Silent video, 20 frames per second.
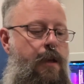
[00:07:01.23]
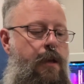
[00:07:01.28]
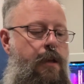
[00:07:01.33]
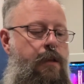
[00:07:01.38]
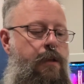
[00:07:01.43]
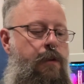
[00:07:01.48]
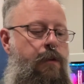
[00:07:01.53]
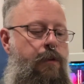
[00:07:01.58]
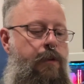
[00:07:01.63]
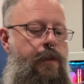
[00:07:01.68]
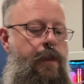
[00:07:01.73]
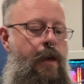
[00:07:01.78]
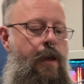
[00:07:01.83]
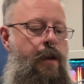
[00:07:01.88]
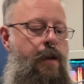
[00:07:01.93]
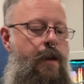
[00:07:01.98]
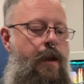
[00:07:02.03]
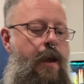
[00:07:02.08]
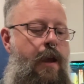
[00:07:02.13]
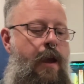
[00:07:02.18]
You
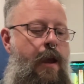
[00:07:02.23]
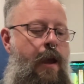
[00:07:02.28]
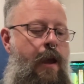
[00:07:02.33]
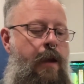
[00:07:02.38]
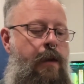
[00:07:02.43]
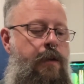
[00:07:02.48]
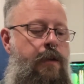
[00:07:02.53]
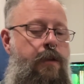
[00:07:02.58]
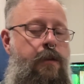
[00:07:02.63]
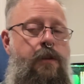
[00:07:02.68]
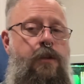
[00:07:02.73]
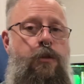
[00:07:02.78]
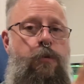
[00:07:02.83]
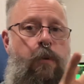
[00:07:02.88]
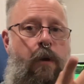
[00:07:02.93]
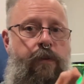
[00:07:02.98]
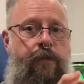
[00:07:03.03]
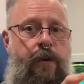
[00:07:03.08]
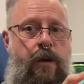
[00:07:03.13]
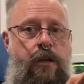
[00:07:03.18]
then had the
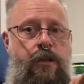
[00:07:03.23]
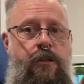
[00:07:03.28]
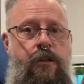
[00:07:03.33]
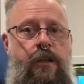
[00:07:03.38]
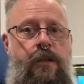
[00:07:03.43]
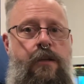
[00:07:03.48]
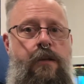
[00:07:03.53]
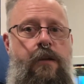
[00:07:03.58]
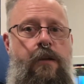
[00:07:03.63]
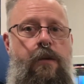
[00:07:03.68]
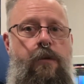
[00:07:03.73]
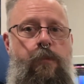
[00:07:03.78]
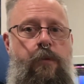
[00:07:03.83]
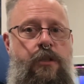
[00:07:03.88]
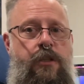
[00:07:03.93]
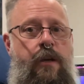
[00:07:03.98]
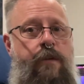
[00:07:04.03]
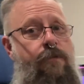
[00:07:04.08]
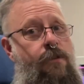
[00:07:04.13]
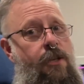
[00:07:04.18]
1200,
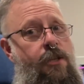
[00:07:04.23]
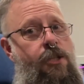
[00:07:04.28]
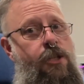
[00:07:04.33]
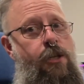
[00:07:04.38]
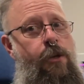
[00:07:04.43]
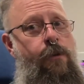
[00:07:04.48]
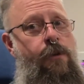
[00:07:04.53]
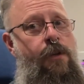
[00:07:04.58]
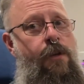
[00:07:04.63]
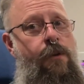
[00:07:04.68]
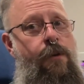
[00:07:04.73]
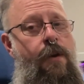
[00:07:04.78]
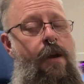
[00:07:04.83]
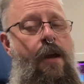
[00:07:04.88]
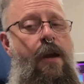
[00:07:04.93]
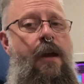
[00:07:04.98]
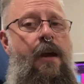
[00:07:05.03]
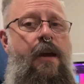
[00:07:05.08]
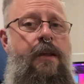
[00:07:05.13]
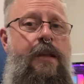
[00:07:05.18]
which I've just shown you.
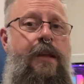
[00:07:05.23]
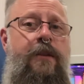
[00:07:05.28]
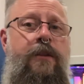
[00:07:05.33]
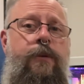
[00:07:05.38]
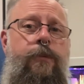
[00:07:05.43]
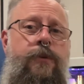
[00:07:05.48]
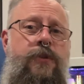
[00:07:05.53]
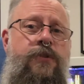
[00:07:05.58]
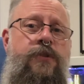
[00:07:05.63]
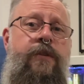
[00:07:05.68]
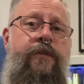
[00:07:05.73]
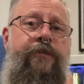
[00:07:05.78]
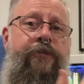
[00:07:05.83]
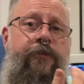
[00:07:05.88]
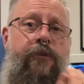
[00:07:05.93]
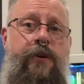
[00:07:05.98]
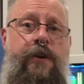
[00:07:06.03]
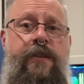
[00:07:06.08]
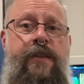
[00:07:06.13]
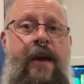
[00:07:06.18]
And then there was the
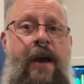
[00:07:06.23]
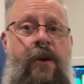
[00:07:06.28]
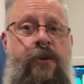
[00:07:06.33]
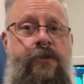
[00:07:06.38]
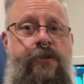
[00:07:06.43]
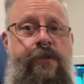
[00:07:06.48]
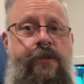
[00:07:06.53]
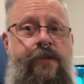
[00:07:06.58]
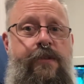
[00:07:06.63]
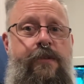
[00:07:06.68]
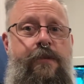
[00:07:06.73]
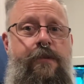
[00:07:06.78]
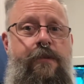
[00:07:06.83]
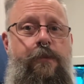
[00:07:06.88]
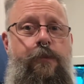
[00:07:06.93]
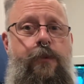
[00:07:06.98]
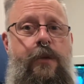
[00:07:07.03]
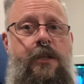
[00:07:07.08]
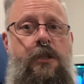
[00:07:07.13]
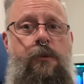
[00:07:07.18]
4000,
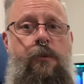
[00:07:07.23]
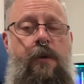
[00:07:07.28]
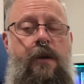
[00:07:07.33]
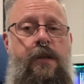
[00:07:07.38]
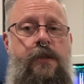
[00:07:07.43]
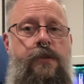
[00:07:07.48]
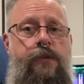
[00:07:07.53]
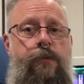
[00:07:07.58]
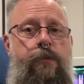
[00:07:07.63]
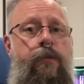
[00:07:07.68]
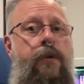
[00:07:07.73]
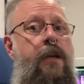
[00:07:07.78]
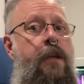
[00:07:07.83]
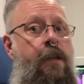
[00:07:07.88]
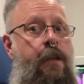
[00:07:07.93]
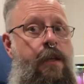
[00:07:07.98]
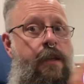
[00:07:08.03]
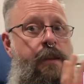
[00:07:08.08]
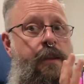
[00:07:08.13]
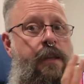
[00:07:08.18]
which was
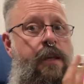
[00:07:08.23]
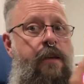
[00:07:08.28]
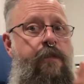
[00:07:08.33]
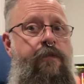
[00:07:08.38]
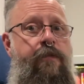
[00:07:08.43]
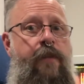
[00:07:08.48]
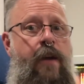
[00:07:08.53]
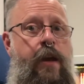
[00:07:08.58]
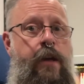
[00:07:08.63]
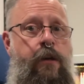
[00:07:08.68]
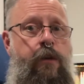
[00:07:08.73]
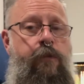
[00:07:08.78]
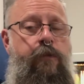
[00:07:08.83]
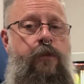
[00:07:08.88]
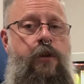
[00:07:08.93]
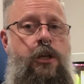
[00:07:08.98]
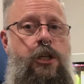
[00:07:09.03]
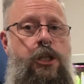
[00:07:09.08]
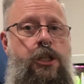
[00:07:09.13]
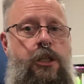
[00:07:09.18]
really the final
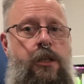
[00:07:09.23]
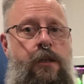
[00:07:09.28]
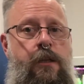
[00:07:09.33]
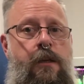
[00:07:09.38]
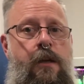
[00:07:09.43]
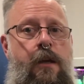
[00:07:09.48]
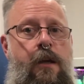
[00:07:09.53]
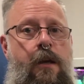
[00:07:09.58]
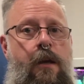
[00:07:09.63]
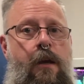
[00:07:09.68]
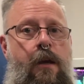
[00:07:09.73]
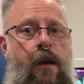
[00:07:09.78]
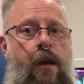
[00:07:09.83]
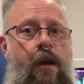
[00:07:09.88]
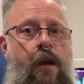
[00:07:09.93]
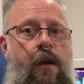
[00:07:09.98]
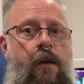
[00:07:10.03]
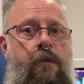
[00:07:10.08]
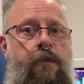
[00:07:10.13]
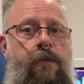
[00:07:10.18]
version
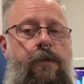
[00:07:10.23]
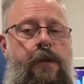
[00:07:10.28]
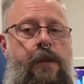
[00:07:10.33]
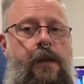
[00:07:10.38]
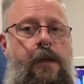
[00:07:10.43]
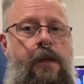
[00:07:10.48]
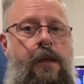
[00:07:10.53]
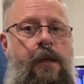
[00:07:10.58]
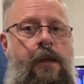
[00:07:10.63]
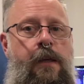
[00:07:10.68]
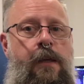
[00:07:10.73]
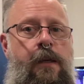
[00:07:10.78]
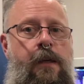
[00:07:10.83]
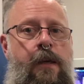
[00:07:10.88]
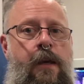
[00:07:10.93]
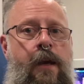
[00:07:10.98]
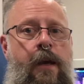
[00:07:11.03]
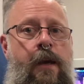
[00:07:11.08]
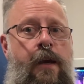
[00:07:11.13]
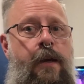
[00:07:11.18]
of
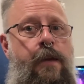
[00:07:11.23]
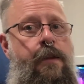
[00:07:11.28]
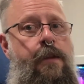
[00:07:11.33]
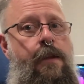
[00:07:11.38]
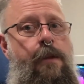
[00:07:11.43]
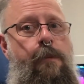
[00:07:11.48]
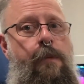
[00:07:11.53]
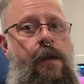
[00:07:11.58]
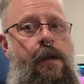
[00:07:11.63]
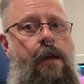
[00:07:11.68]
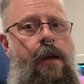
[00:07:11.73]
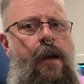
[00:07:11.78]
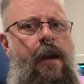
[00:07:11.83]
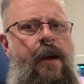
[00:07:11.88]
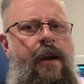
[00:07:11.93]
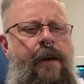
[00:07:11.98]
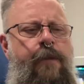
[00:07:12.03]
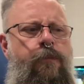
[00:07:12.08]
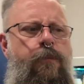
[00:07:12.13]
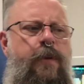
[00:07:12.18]
the Amiga,
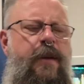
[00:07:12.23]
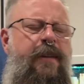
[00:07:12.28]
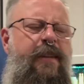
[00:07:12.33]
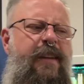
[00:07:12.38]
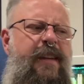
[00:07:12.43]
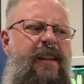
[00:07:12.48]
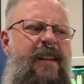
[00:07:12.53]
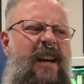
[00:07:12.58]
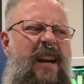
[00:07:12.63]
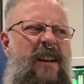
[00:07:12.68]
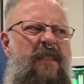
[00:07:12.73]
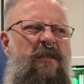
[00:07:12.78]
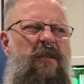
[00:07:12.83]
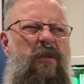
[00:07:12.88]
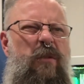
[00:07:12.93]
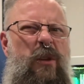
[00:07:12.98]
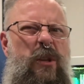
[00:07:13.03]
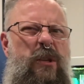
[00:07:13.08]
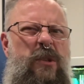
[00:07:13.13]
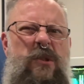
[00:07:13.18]
and really kind
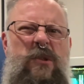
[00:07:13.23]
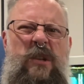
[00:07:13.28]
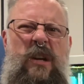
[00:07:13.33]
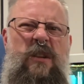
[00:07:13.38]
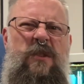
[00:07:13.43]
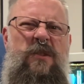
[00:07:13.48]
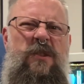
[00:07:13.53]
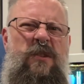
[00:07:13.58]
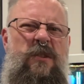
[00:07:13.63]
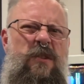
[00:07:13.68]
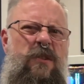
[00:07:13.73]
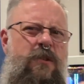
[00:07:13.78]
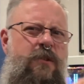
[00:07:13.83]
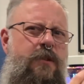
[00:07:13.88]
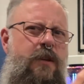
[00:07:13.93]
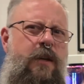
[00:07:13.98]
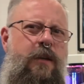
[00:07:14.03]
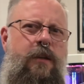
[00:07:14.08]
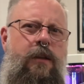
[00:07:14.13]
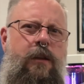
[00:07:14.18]
of
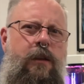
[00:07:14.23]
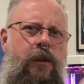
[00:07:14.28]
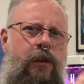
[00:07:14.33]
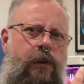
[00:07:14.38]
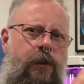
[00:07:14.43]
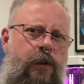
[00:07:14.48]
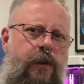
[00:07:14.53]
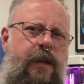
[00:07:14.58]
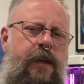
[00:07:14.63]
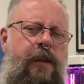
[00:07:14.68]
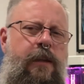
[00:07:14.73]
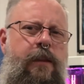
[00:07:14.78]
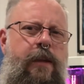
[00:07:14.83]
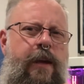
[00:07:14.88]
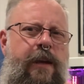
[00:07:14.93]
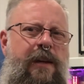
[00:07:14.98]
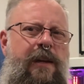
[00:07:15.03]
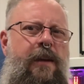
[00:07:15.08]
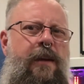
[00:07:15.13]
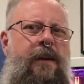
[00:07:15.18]
start looking
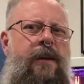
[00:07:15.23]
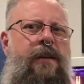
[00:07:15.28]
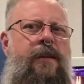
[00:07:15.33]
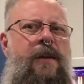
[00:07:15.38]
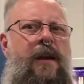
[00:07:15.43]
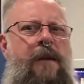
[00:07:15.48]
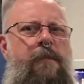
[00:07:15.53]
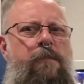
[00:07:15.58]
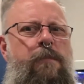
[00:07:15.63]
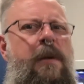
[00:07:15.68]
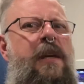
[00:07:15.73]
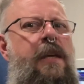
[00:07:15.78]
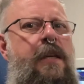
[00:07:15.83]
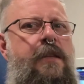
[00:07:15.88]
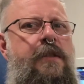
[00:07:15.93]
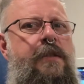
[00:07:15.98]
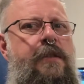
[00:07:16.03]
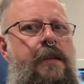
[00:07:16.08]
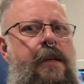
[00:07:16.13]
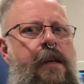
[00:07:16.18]
like a
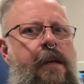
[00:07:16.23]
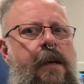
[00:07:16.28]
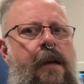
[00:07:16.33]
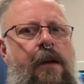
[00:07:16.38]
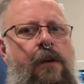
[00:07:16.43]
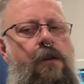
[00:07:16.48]
PC.